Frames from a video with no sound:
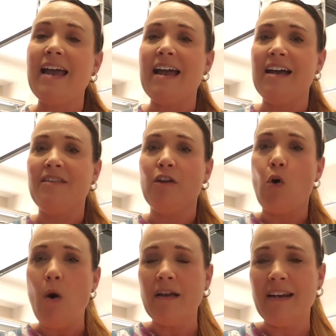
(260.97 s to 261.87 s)
and the
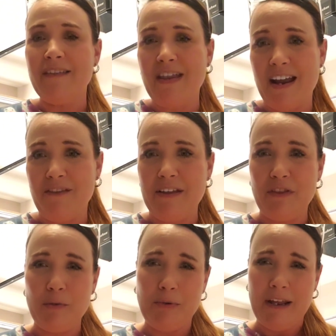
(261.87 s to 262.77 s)
quality of air that
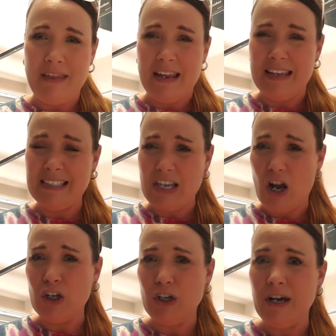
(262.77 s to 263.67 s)
they're breathing is
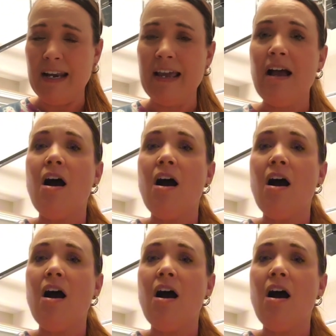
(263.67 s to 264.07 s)
not good.